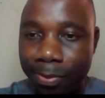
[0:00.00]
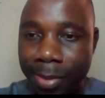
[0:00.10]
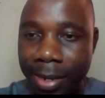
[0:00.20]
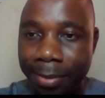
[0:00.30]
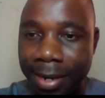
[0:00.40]

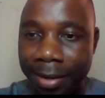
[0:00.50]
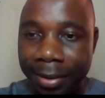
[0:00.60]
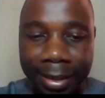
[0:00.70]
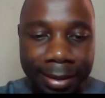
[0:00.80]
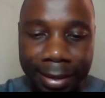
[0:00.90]
Madam
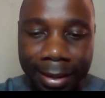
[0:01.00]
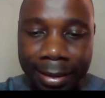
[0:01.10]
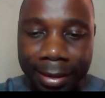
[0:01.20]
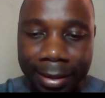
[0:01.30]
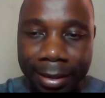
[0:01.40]
Arit has
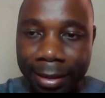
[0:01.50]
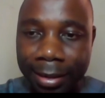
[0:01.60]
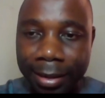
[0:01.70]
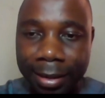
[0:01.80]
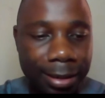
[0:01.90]
said,
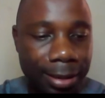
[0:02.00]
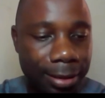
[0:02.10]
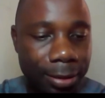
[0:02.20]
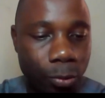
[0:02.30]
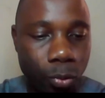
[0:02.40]

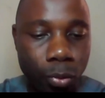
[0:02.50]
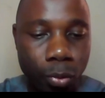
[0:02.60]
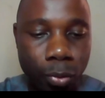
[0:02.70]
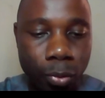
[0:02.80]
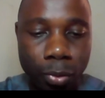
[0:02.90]
is
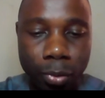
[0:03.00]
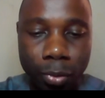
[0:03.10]
who,